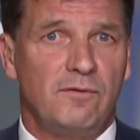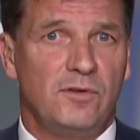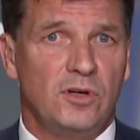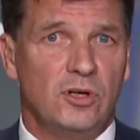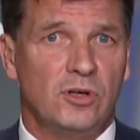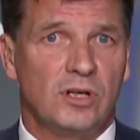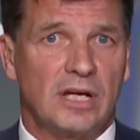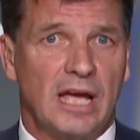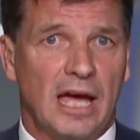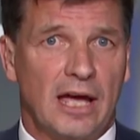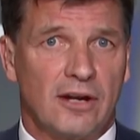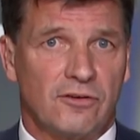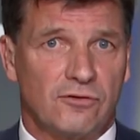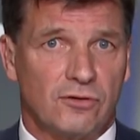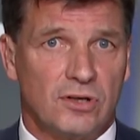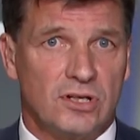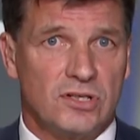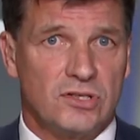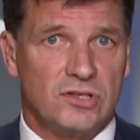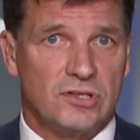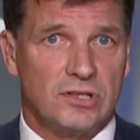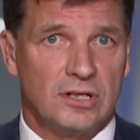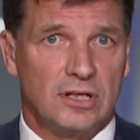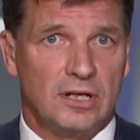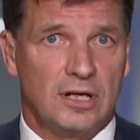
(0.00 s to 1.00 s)
few
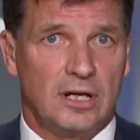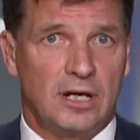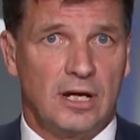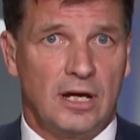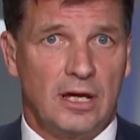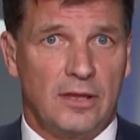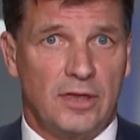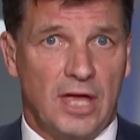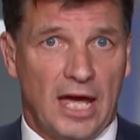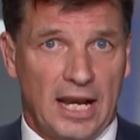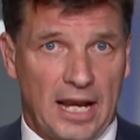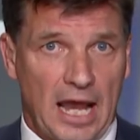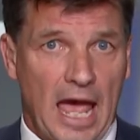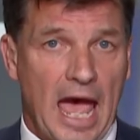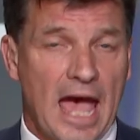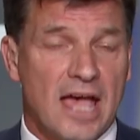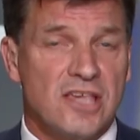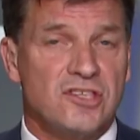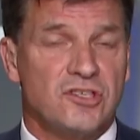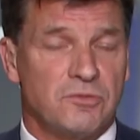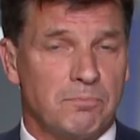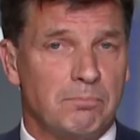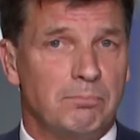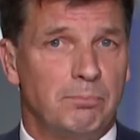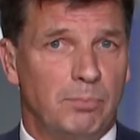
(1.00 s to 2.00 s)
countries that
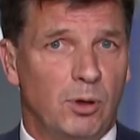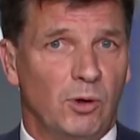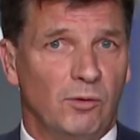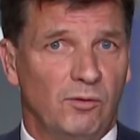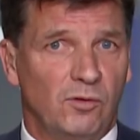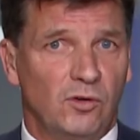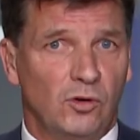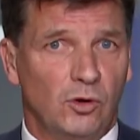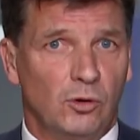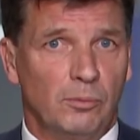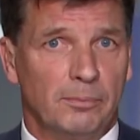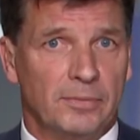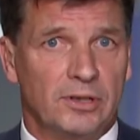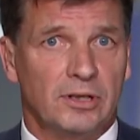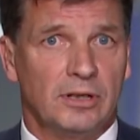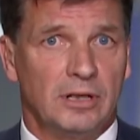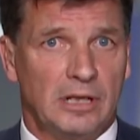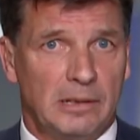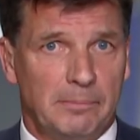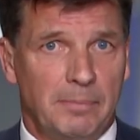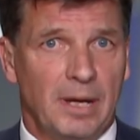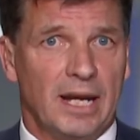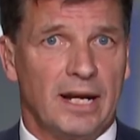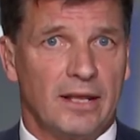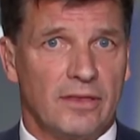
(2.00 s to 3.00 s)
has performed
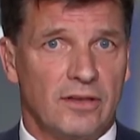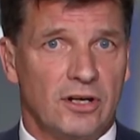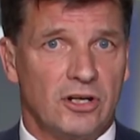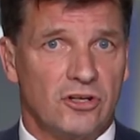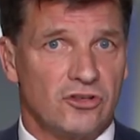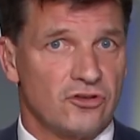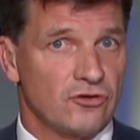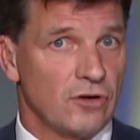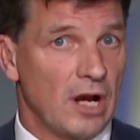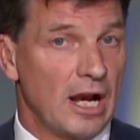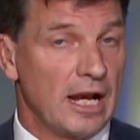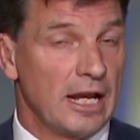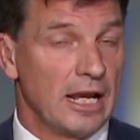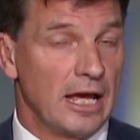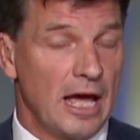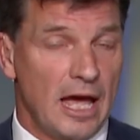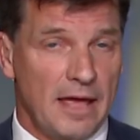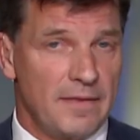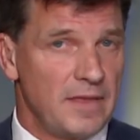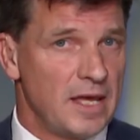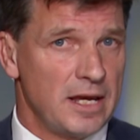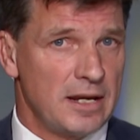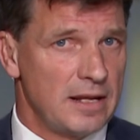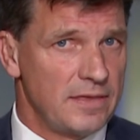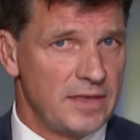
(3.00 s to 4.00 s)
better than Australia,
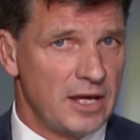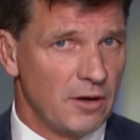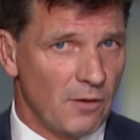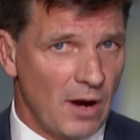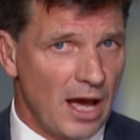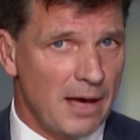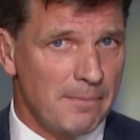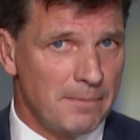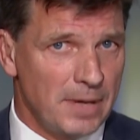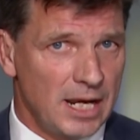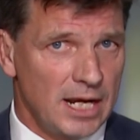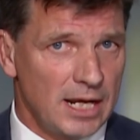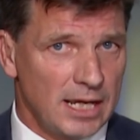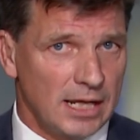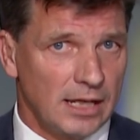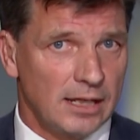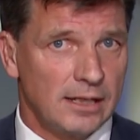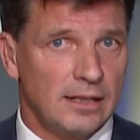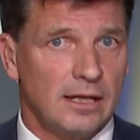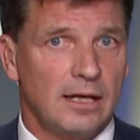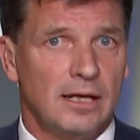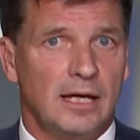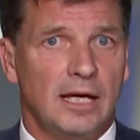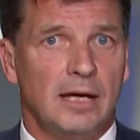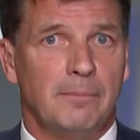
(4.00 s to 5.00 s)
and there aren't many,
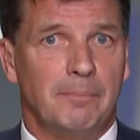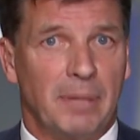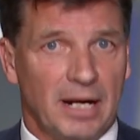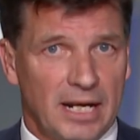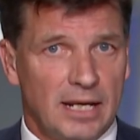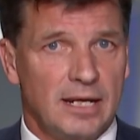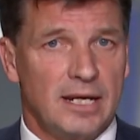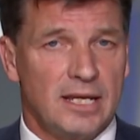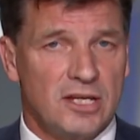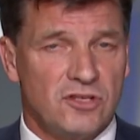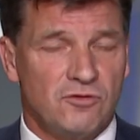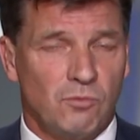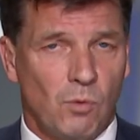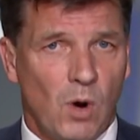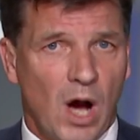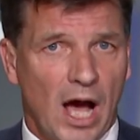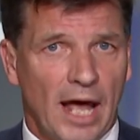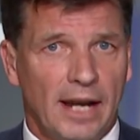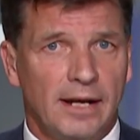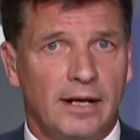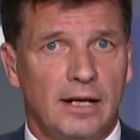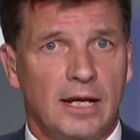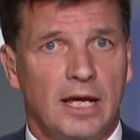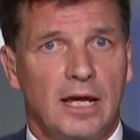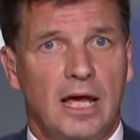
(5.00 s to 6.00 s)
but it is
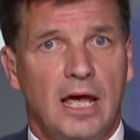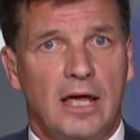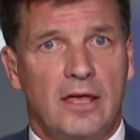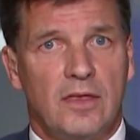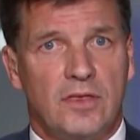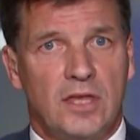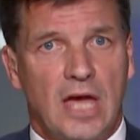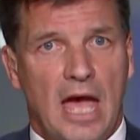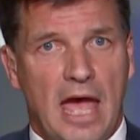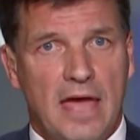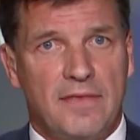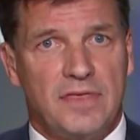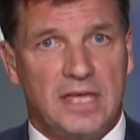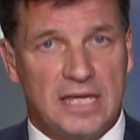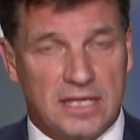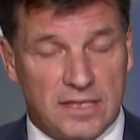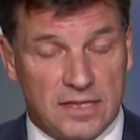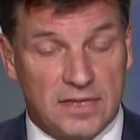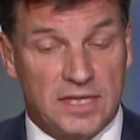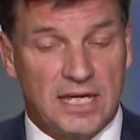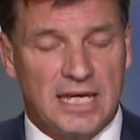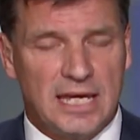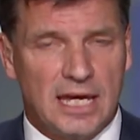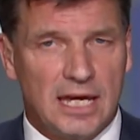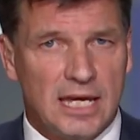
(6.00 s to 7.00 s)
one.
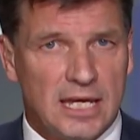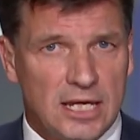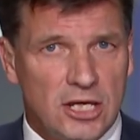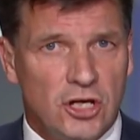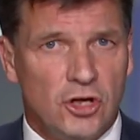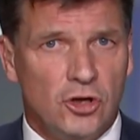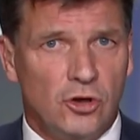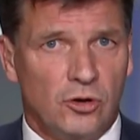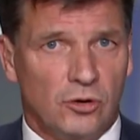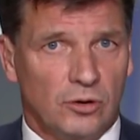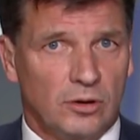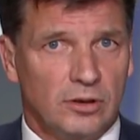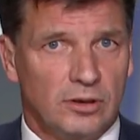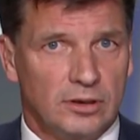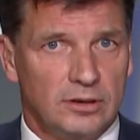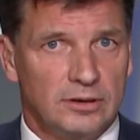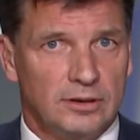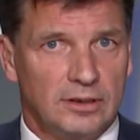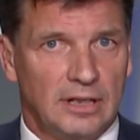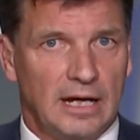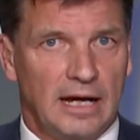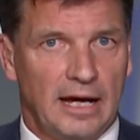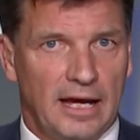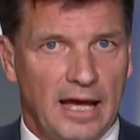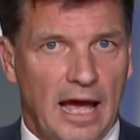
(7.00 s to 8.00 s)
the EU
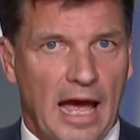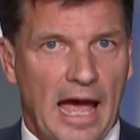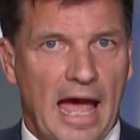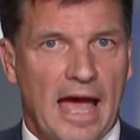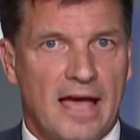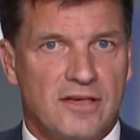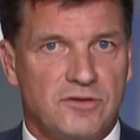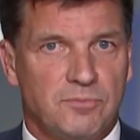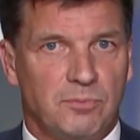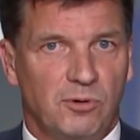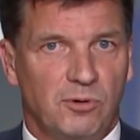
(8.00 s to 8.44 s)
has